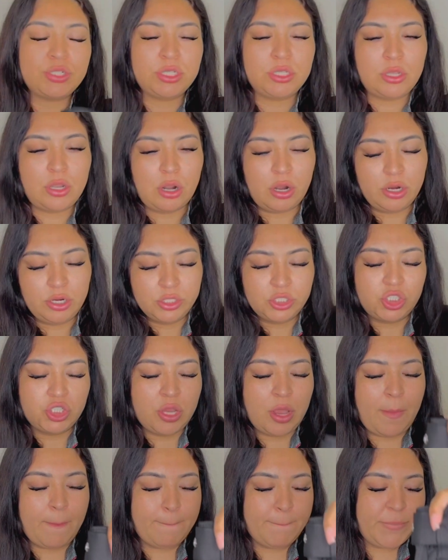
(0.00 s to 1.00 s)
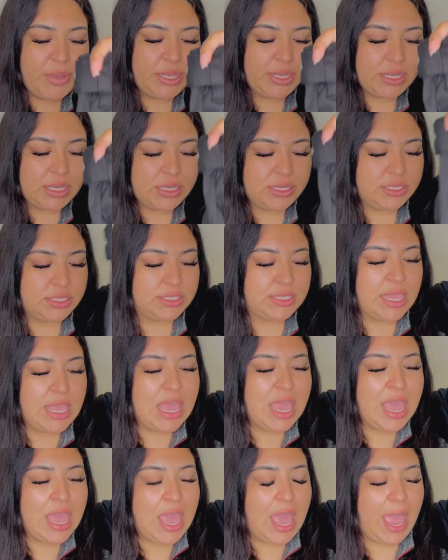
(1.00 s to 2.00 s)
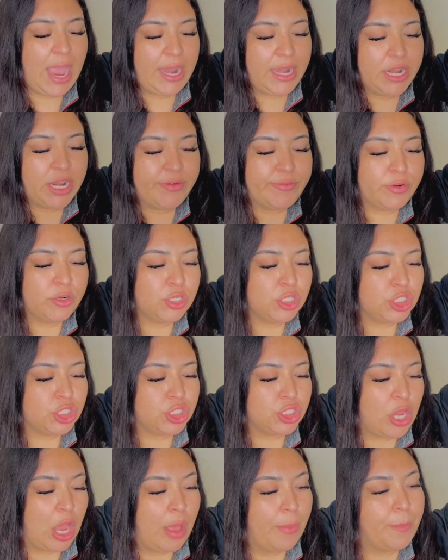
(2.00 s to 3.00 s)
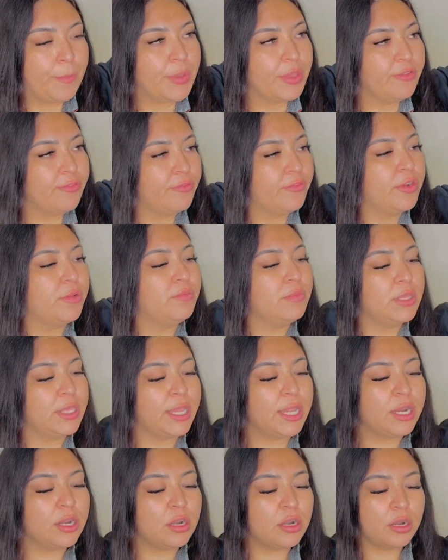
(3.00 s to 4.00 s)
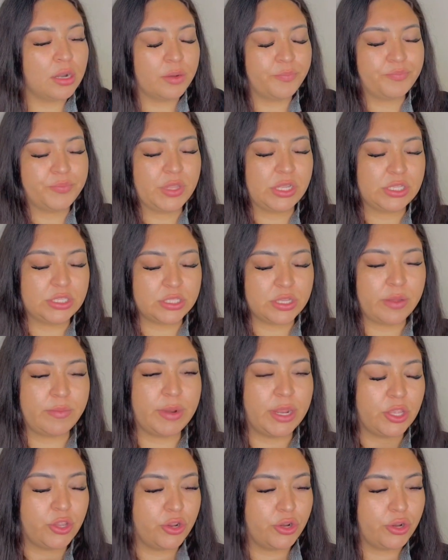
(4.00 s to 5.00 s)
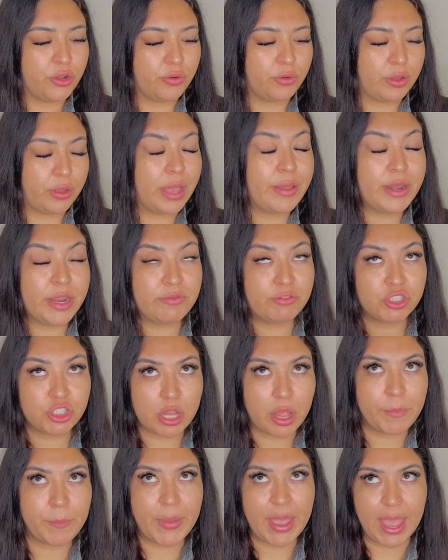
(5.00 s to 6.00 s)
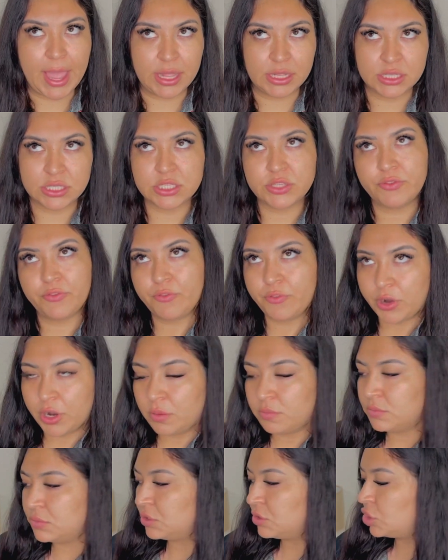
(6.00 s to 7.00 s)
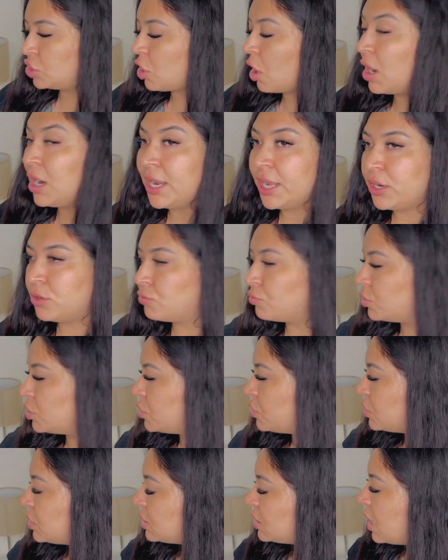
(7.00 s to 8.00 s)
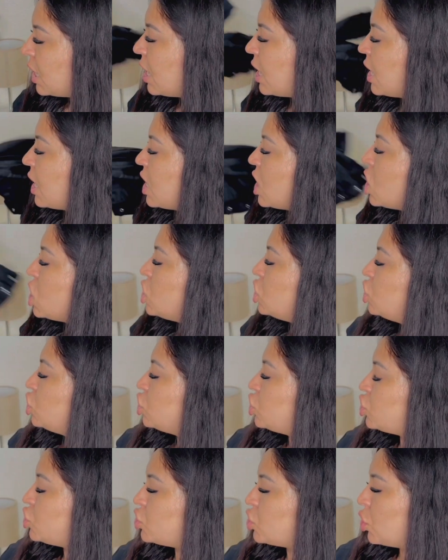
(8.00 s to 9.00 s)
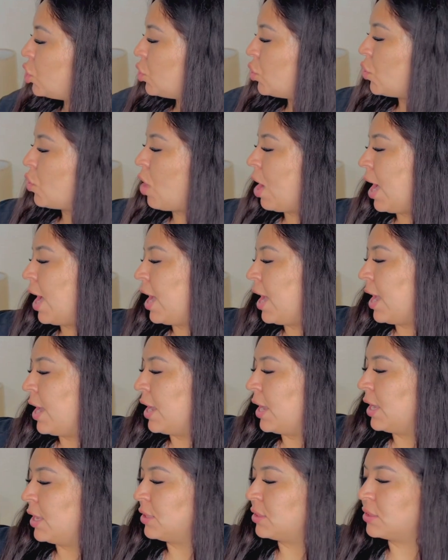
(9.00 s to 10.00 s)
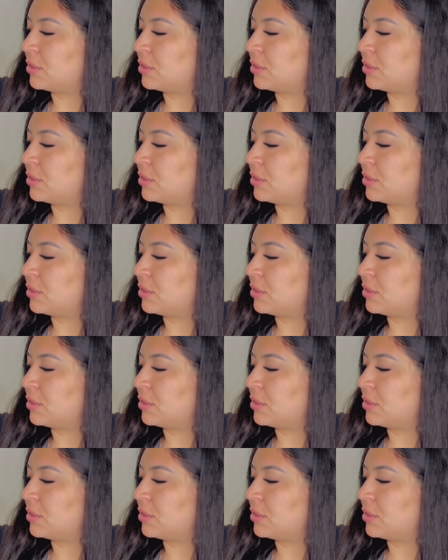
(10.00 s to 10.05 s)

large because I never shop from there. So I'm like, you know, I never shop pants from Charlotte Russe. So I'd